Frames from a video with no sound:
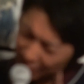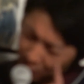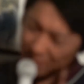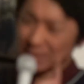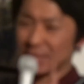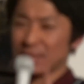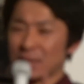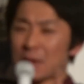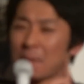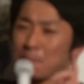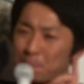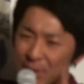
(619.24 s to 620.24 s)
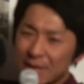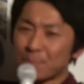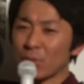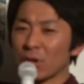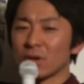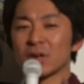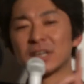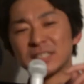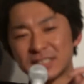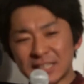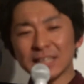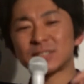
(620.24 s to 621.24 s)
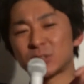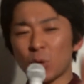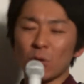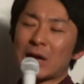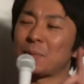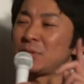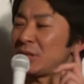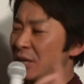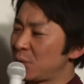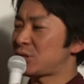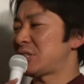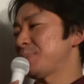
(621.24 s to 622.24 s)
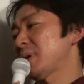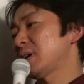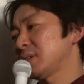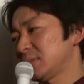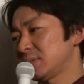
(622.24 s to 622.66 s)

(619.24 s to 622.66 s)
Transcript: one thing. People just talk about Hiroshima.